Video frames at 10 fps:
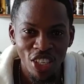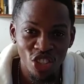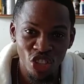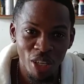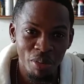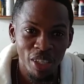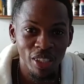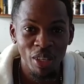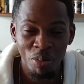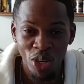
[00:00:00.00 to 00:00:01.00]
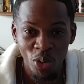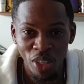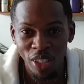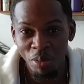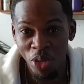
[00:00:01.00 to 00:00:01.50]
Strong man,
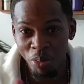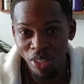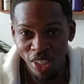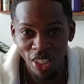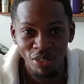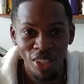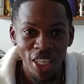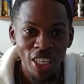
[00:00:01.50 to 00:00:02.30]
Merwin, big up yourself.